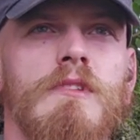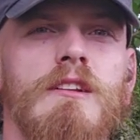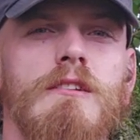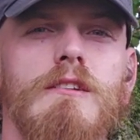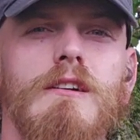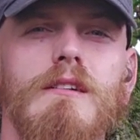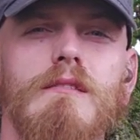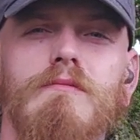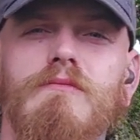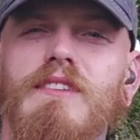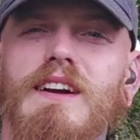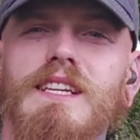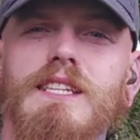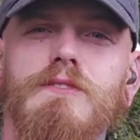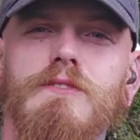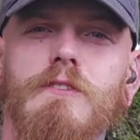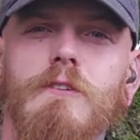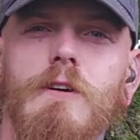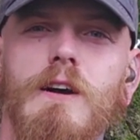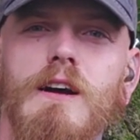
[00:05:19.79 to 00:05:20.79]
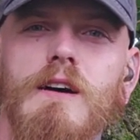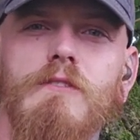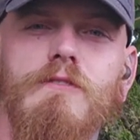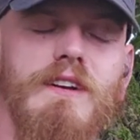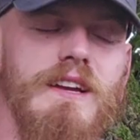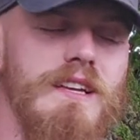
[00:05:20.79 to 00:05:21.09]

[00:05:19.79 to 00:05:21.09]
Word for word: Look, thanks for uh,